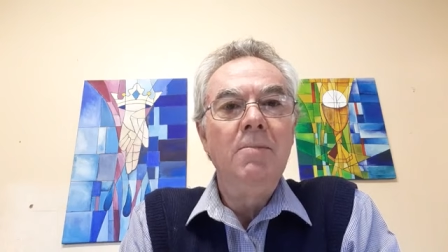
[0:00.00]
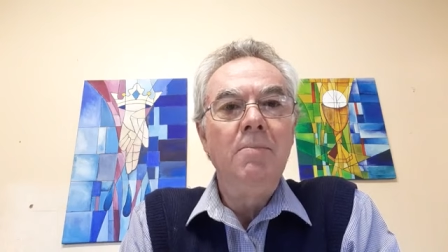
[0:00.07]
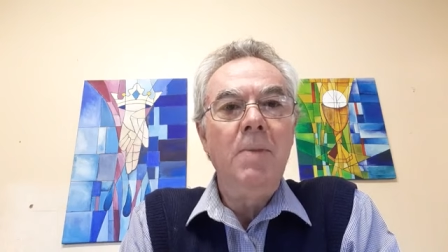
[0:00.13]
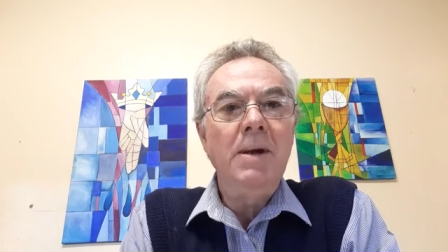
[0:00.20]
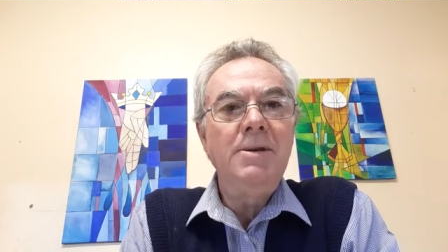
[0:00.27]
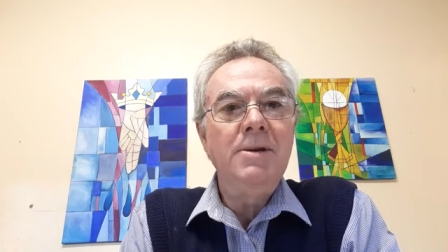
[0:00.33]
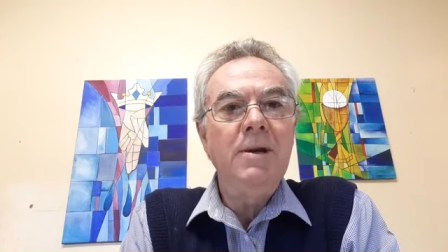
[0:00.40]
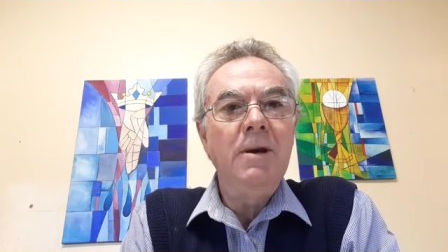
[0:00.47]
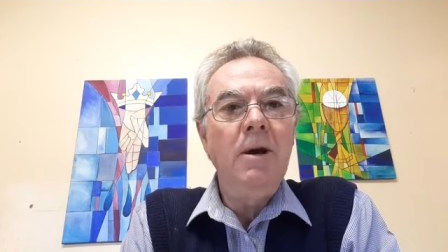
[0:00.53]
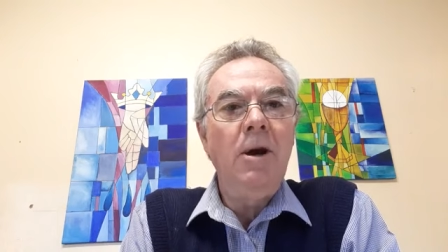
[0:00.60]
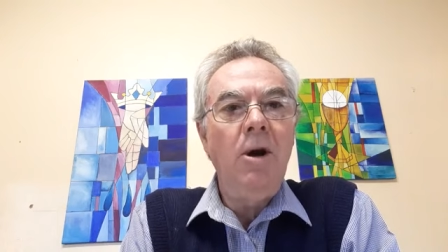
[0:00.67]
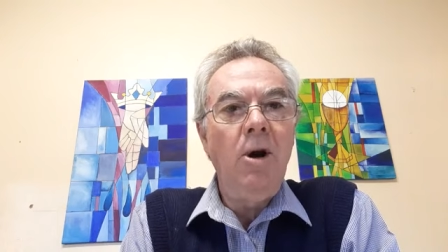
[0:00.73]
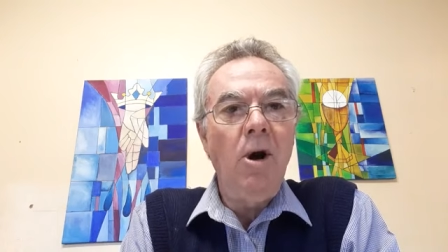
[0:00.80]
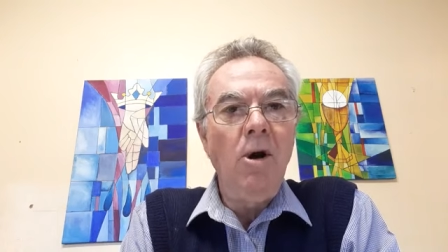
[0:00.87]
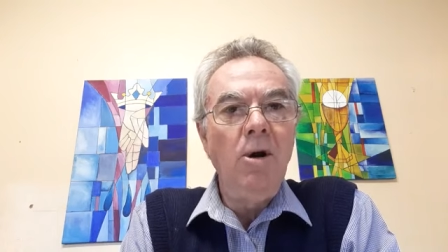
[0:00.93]
better
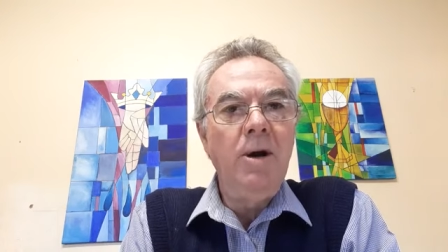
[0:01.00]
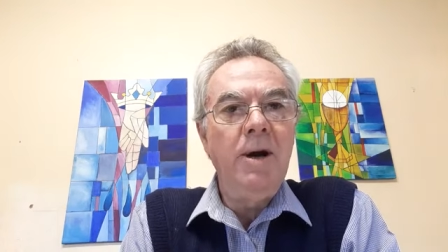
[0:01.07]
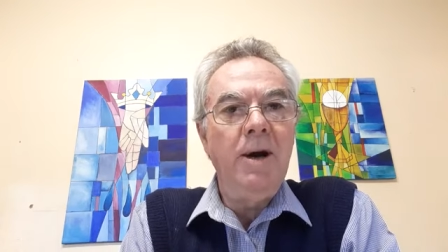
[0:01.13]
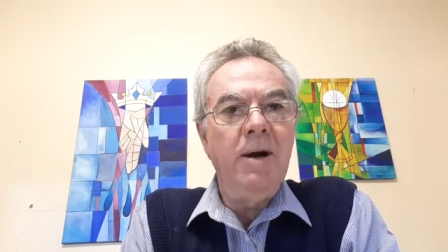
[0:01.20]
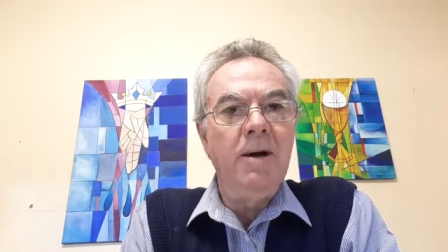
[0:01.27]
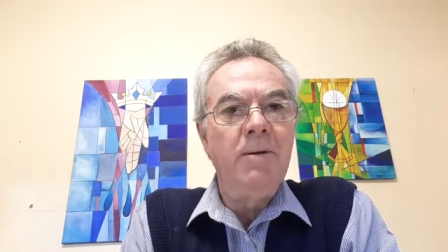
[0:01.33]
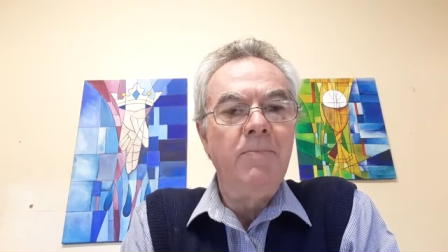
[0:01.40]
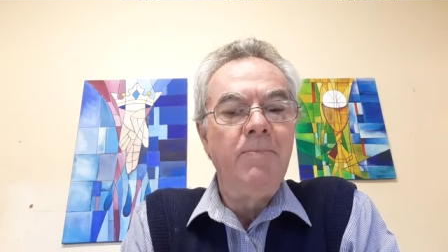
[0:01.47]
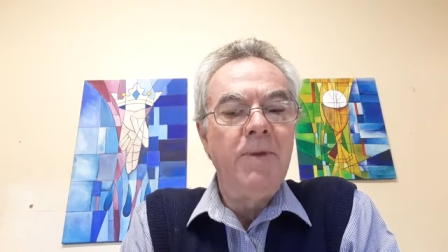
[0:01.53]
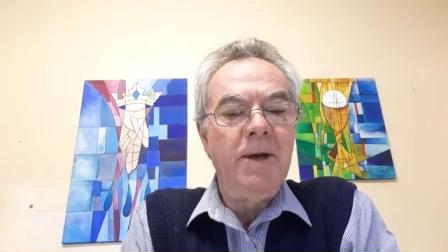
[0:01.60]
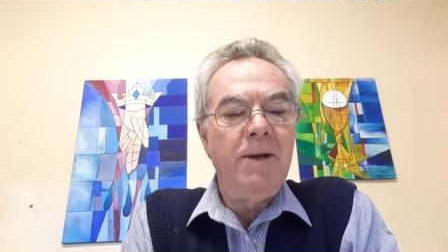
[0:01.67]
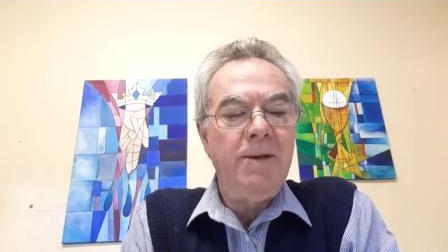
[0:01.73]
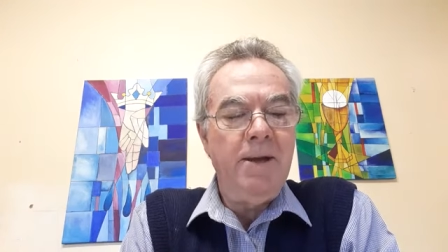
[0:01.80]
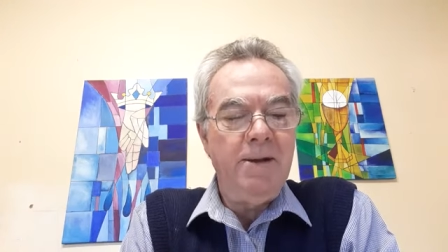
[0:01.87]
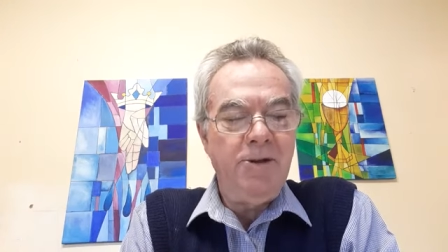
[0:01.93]
conquer
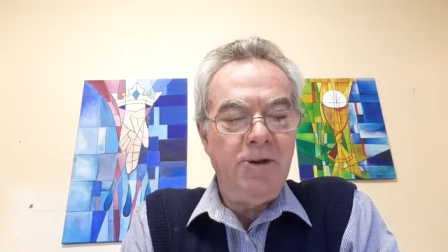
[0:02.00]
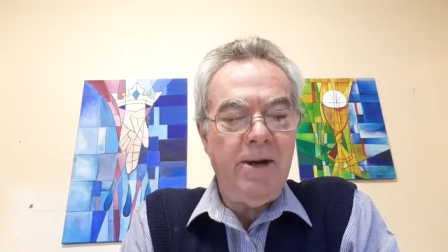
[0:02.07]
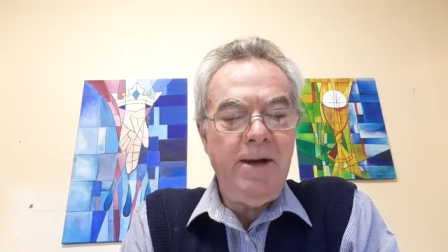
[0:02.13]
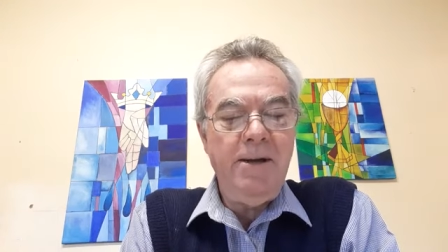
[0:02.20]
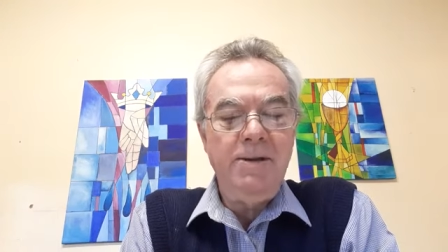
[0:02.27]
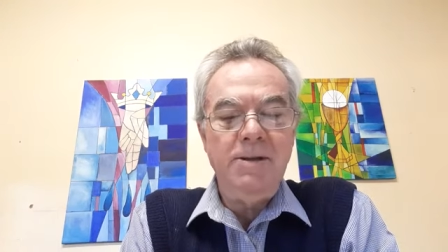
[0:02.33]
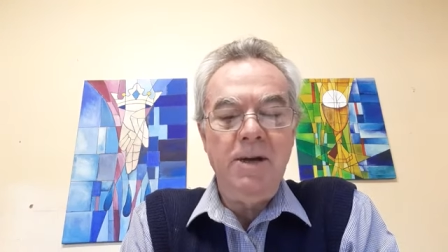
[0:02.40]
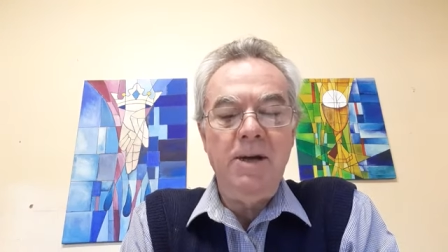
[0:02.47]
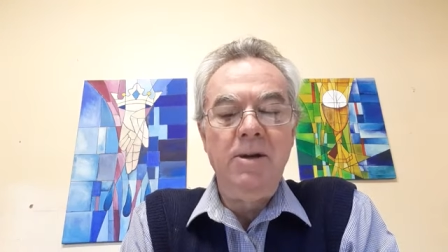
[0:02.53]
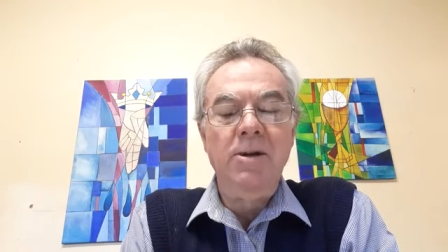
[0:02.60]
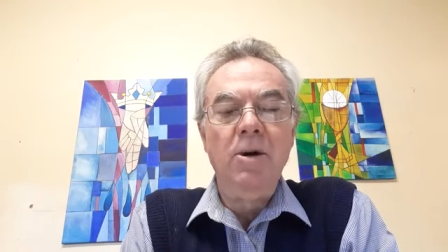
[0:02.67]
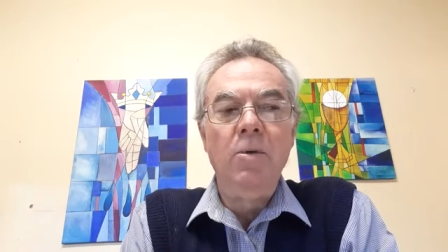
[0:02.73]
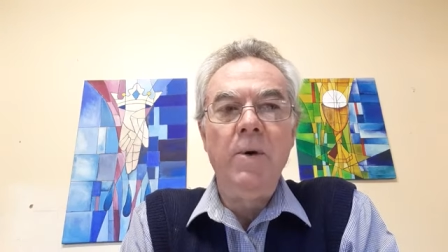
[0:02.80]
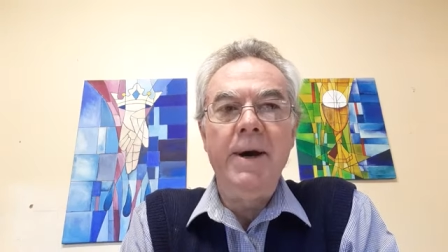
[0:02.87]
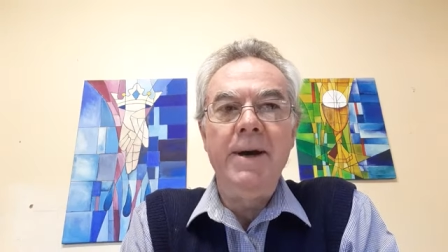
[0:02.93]
that giant in
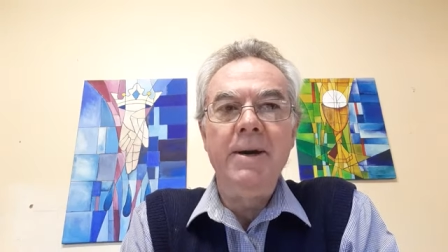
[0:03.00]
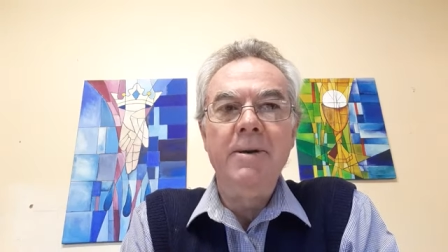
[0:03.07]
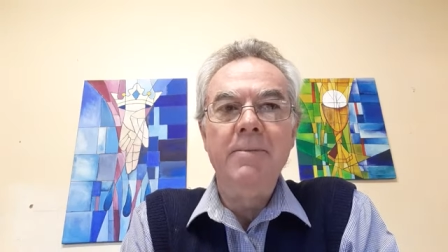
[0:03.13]
your way.